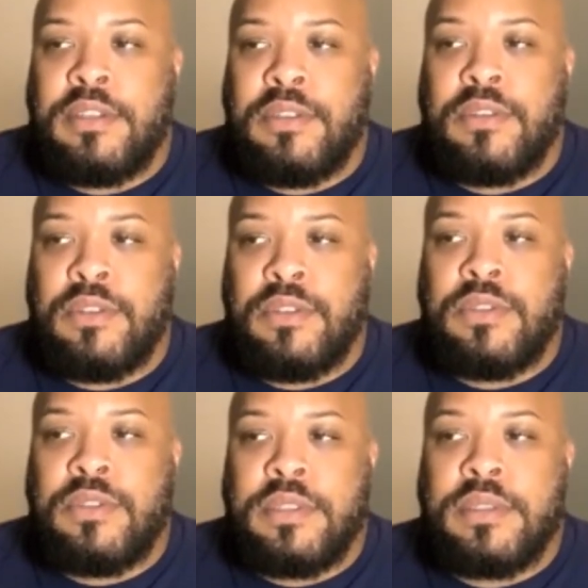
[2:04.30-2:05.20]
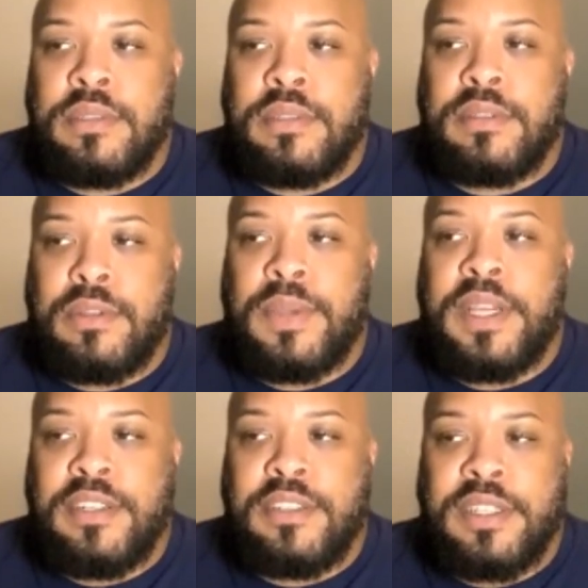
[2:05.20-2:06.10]
you lose three
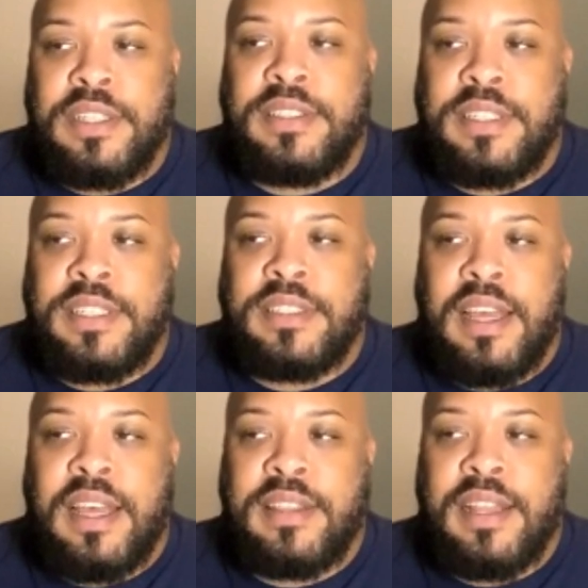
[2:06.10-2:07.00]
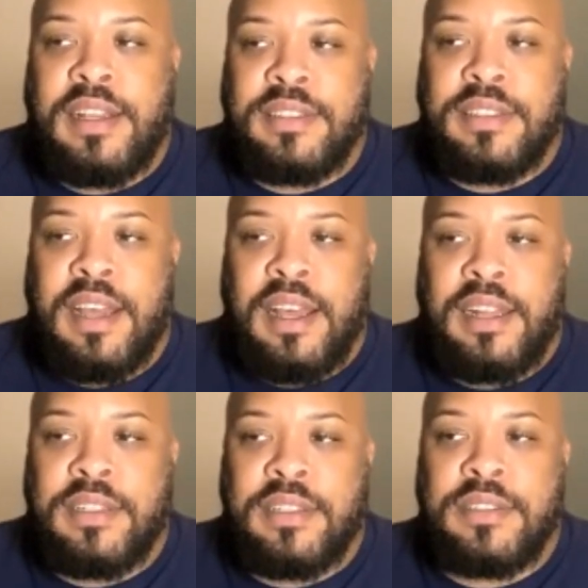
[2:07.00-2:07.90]
hundred and sixty nine thousand
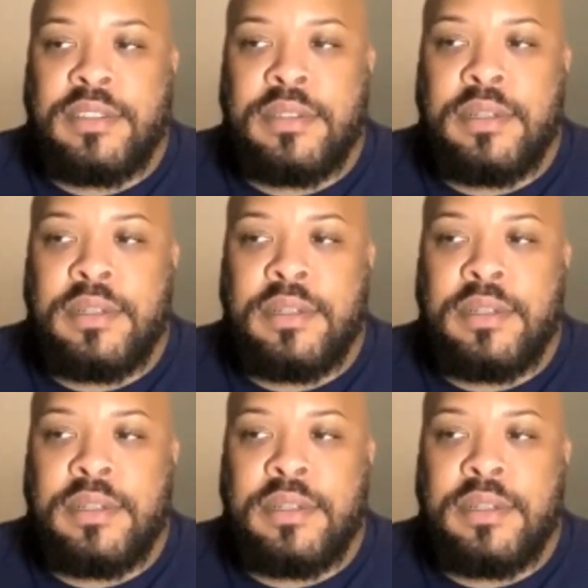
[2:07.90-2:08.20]
dollars